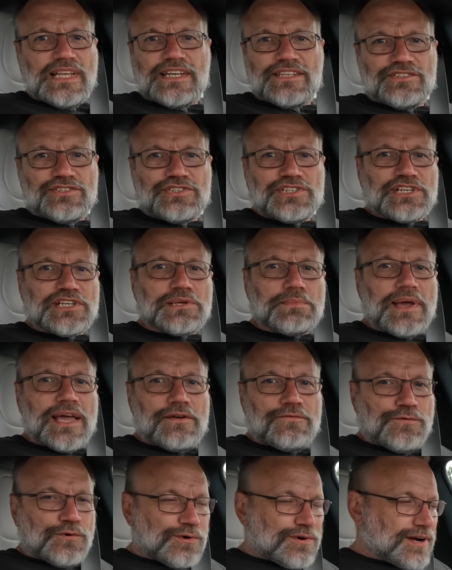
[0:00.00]
So there's
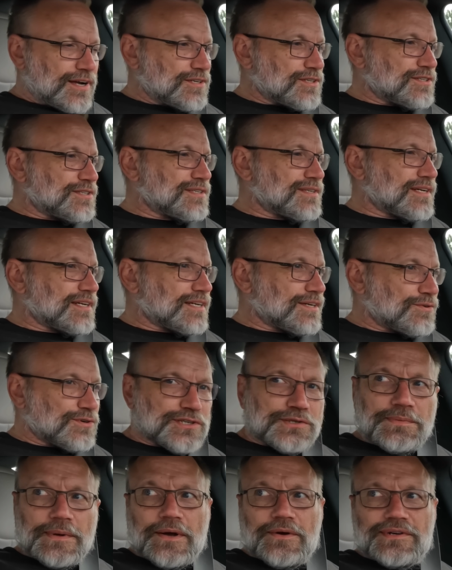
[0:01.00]
about a 400
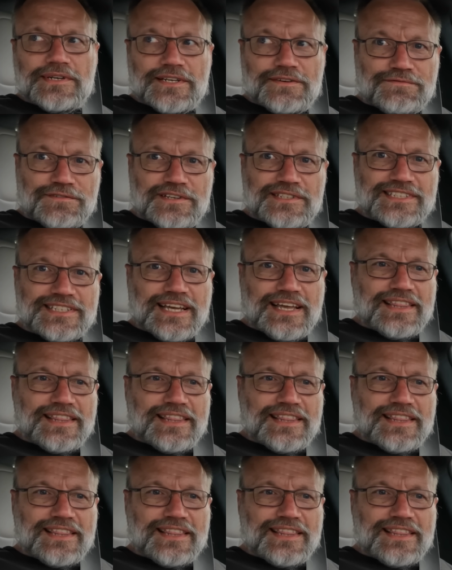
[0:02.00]
horsepower difference.